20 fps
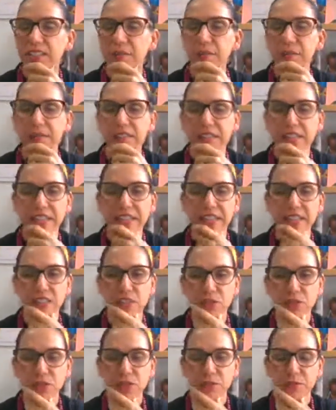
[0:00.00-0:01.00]
But then I
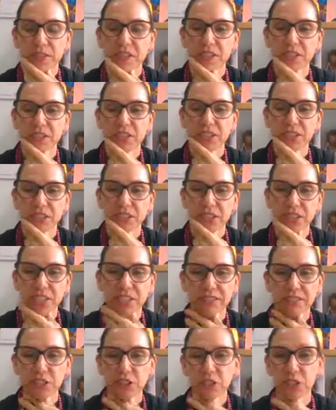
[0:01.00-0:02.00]
thought to myself, no, just
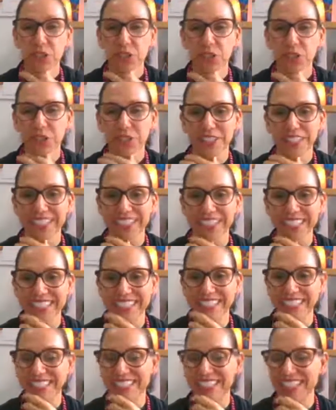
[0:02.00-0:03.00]
have a hot chocolate
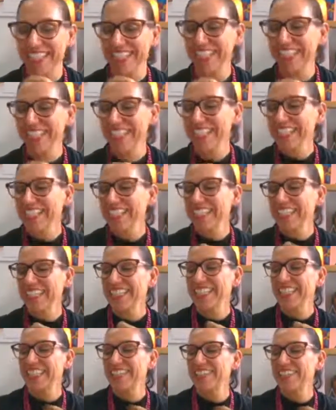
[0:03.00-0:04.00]
instead.
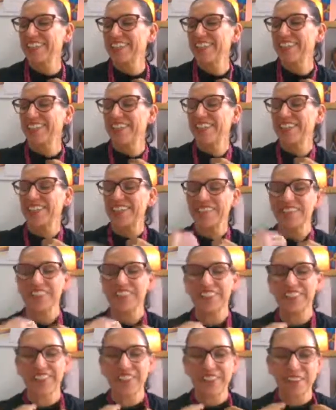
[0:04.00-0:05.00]
So
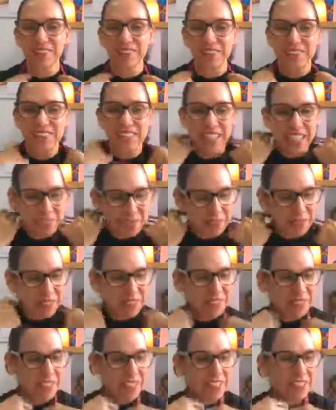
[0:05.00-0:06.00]
I was able
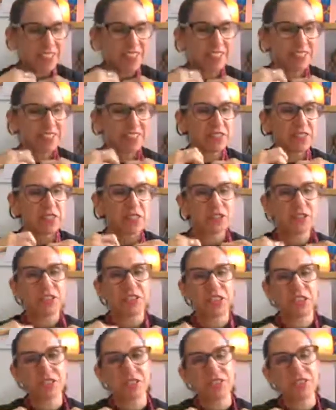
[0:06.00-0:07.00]
to kind of not
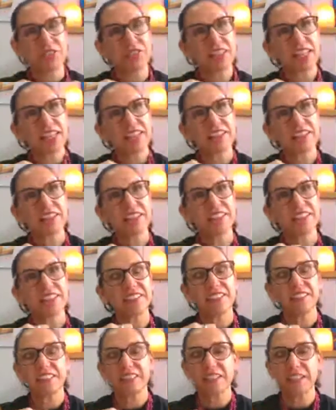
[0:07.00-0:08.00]
use
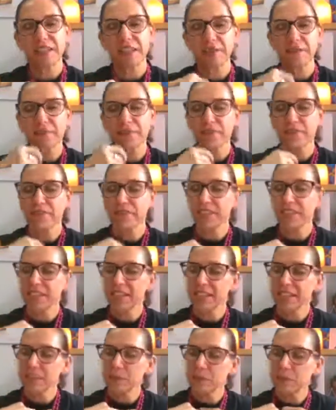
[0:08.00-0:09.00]
alcohol to numb the
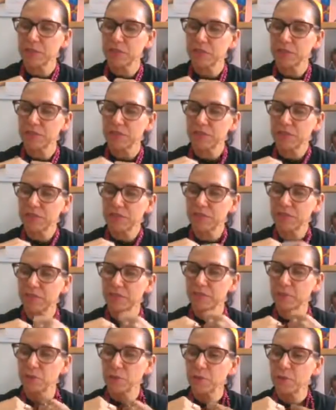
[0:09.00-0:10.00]
feelings, because the
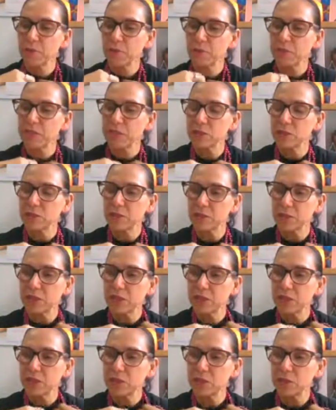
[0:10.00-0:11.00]
problem is when we
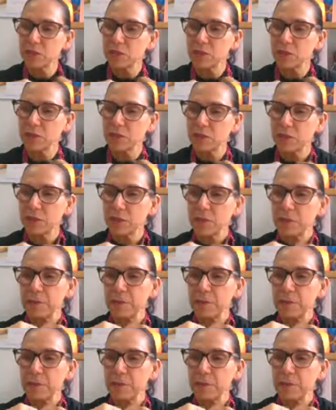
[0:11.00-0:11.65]
use